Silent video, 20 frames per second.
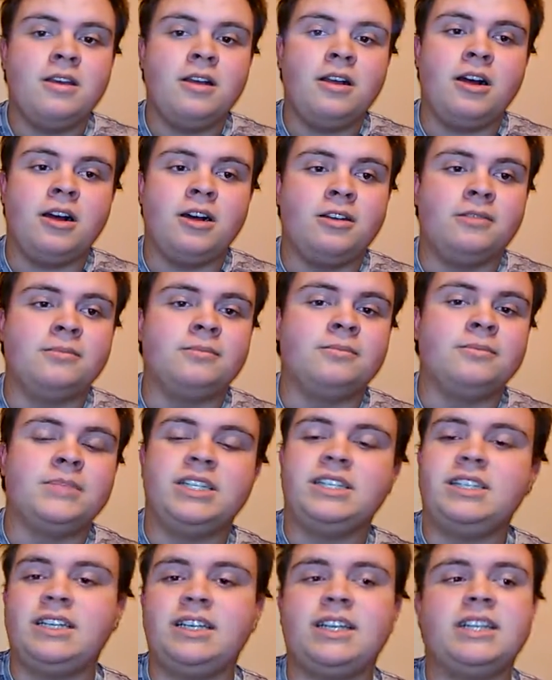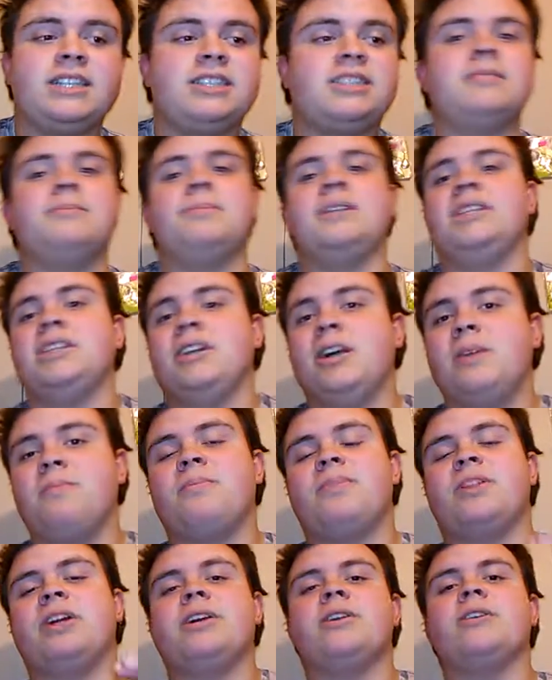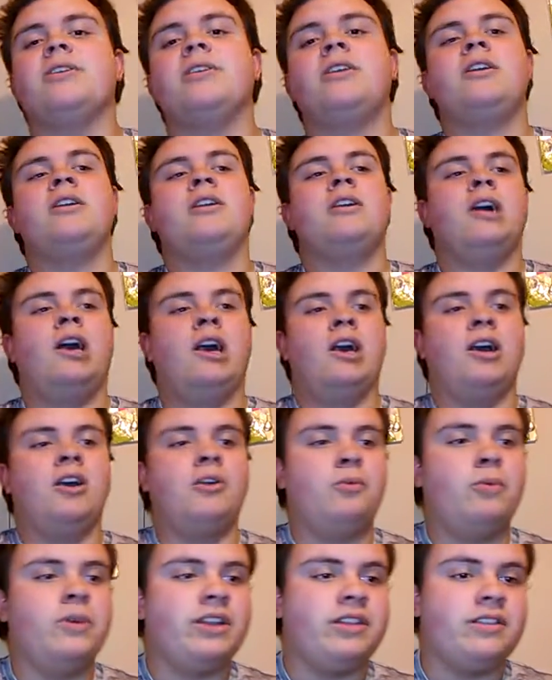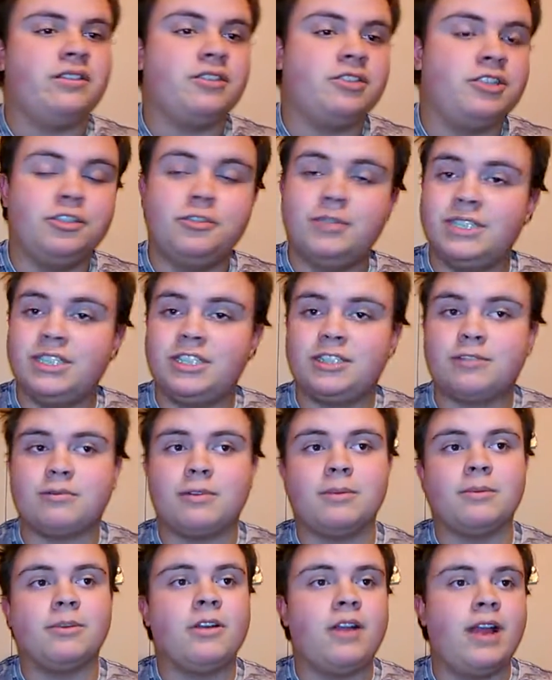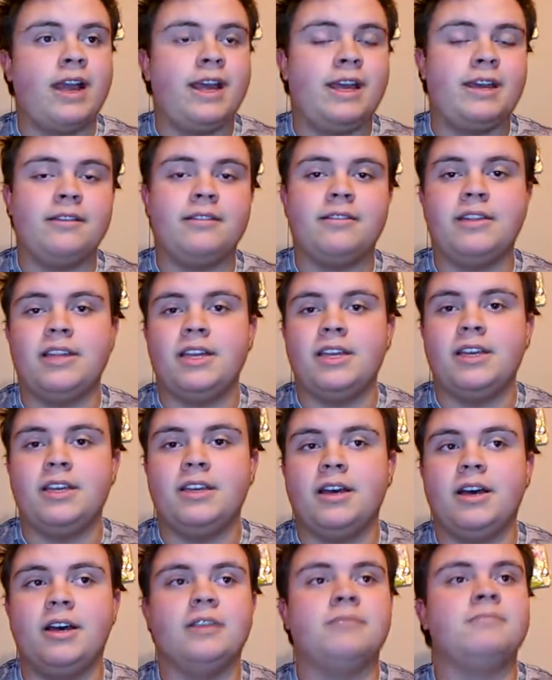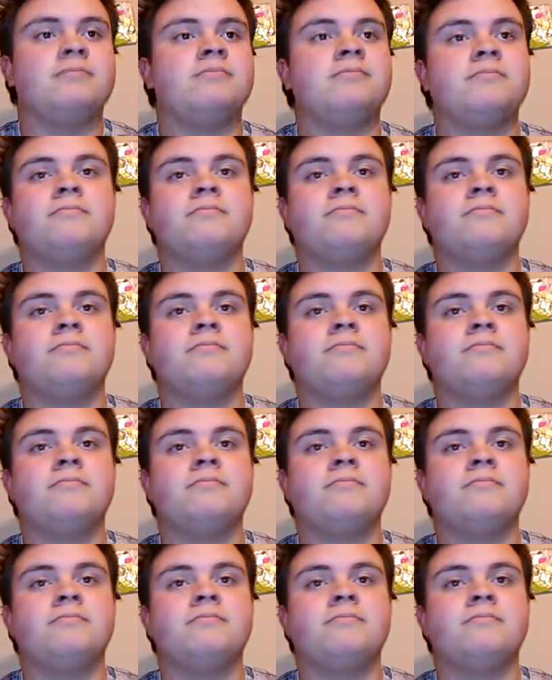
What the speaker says: It has to be up there with the 2-inch swimmer and the,